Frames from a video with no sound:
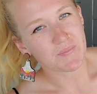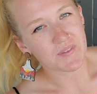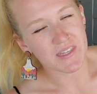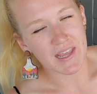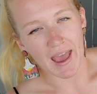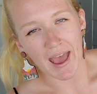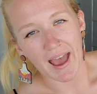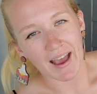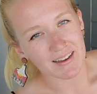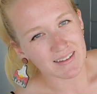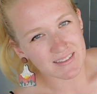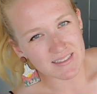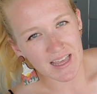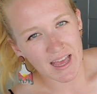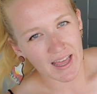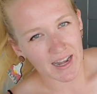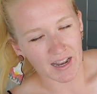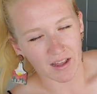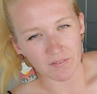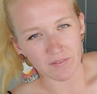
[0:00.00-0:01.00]
Tack
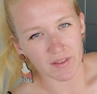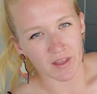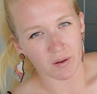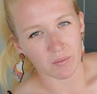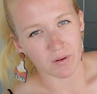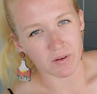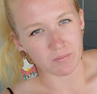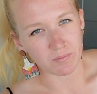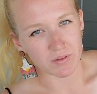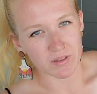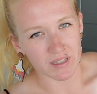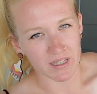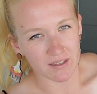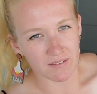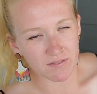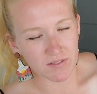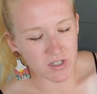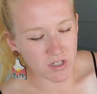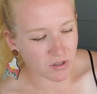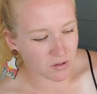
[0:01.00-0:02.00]
set, I don't think I would have
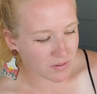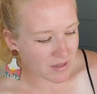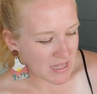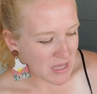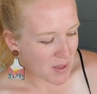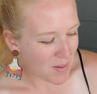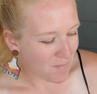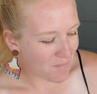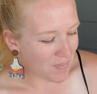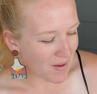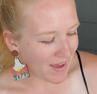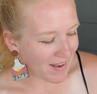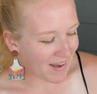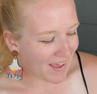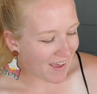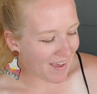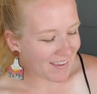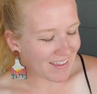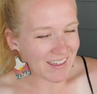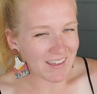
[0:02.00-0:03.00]
believed you. But
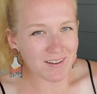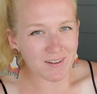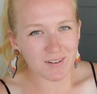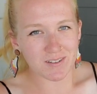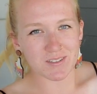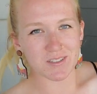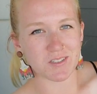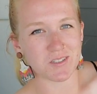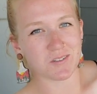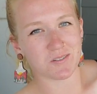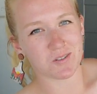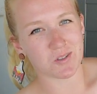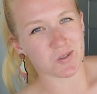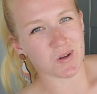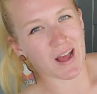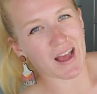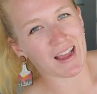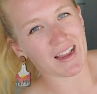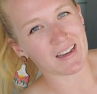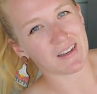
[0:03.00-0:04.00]
here's to
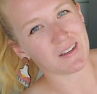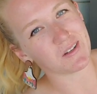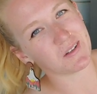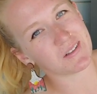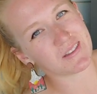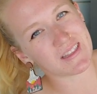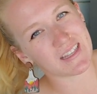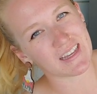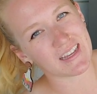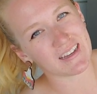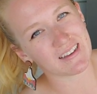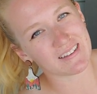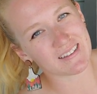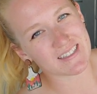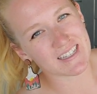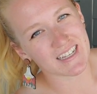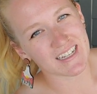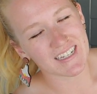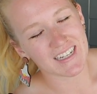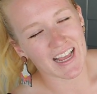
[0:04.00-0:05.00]
trying new things
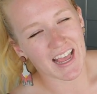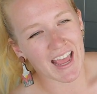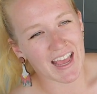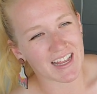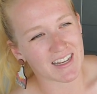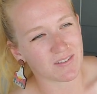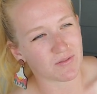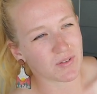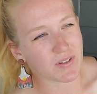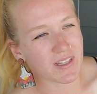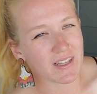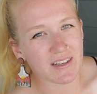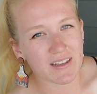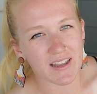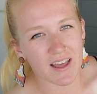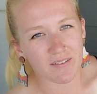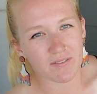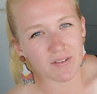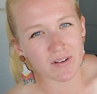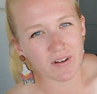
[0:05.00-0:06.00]
and really
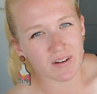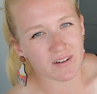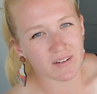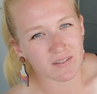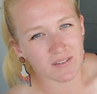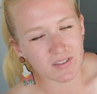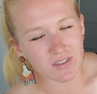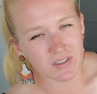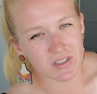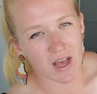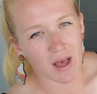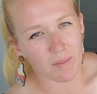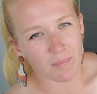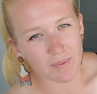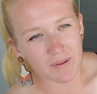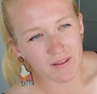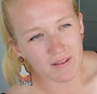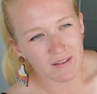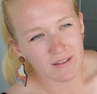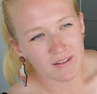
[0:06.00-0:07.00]
never stop
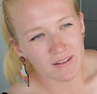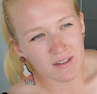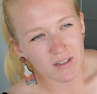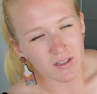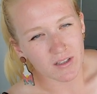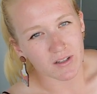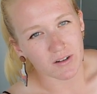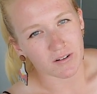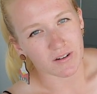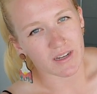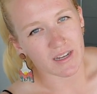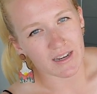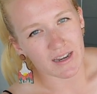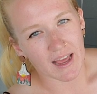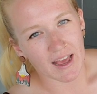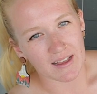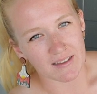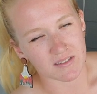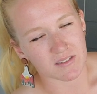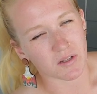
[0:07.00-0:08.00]
learning
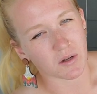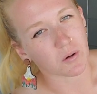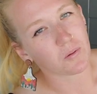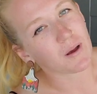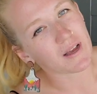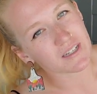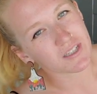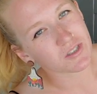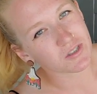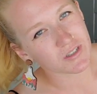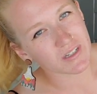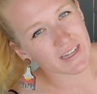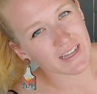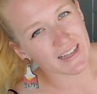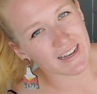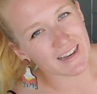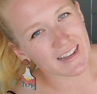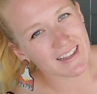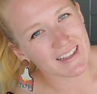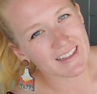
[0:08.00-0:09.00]
as an
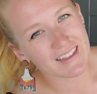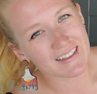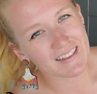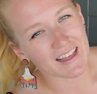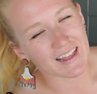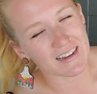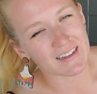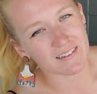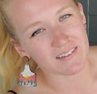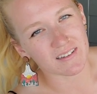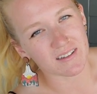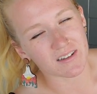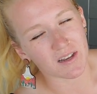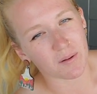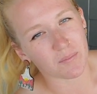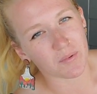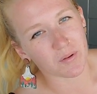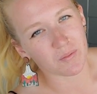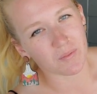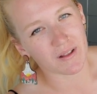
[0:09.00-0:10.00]
equestrian. That is the
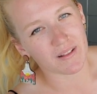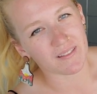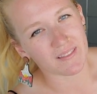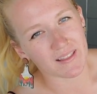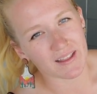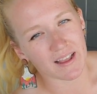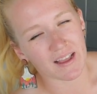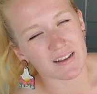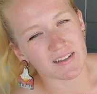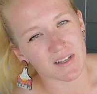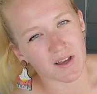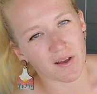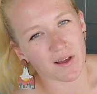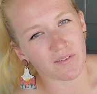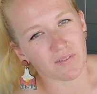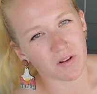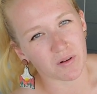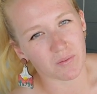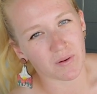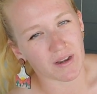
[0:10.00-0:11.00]
number one thing I tell
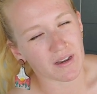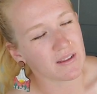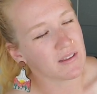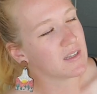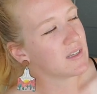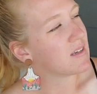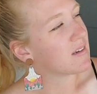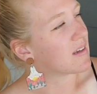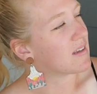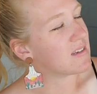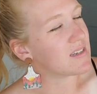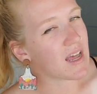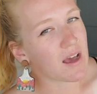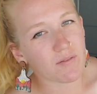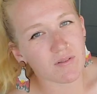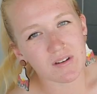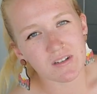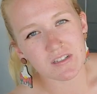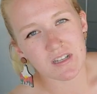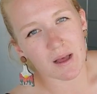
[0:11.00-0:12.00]
everyone.
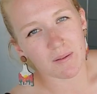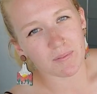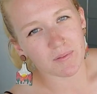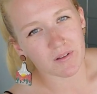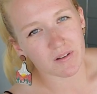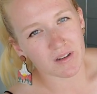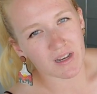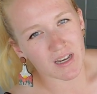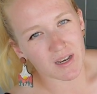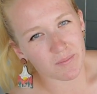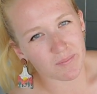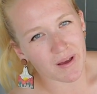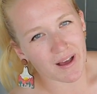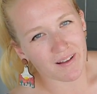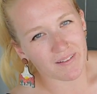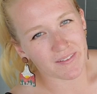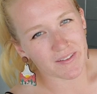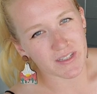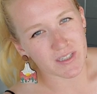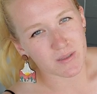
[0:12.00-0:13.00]
Never stop learning
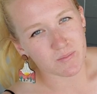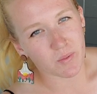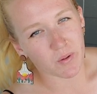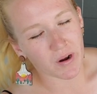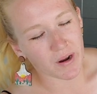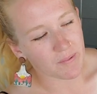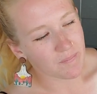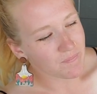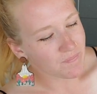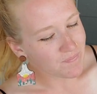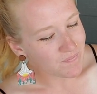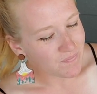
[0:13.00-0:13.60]
about the sport.